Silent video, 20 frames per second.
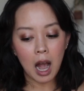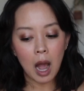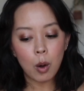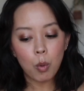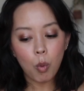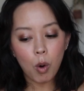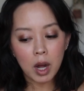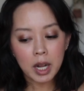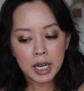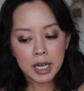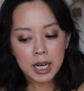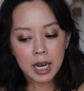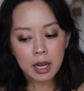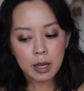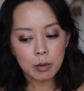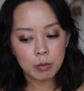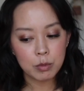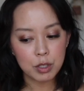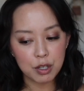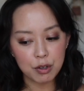I wanted
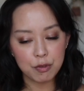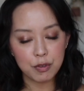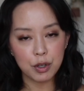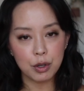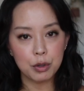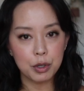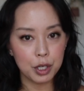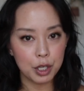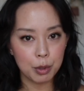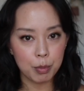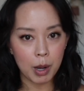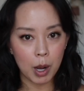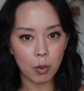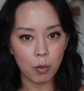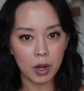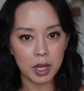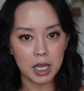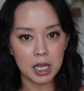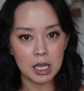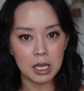him to feel good
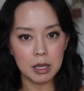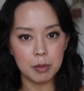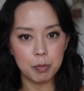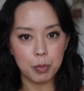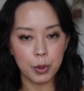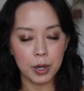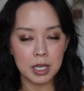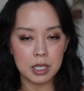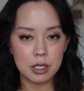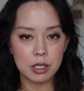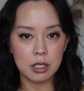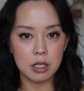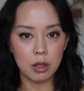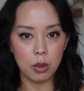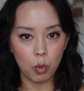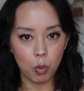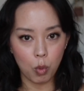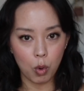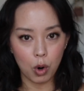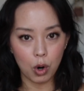about what he brings to
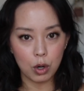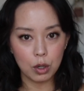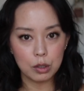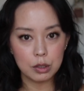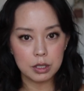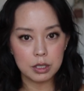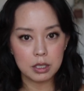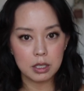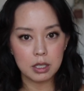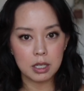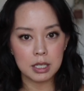the world,